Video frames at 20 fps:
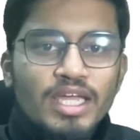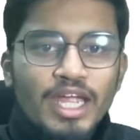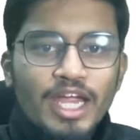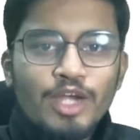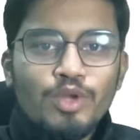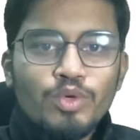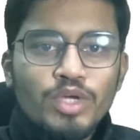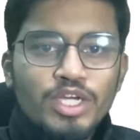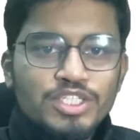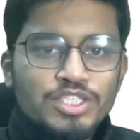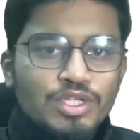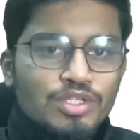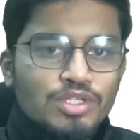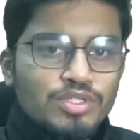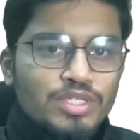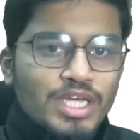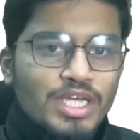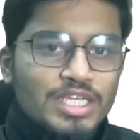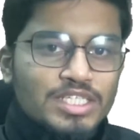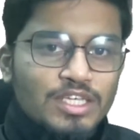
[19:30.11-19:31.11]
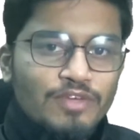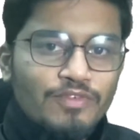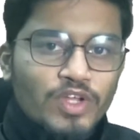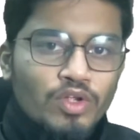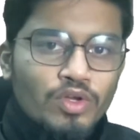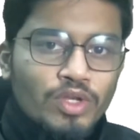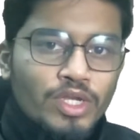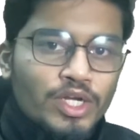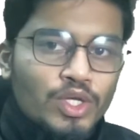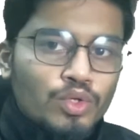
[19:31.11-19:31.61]
Education also he has given
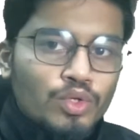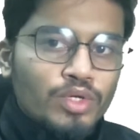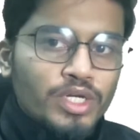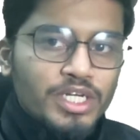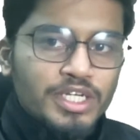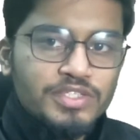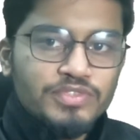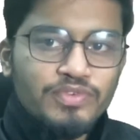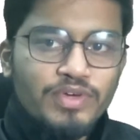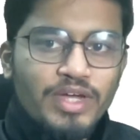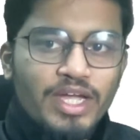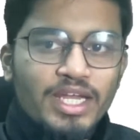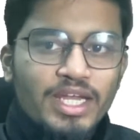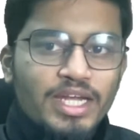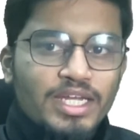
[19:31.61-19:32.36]
only 2, it is fine,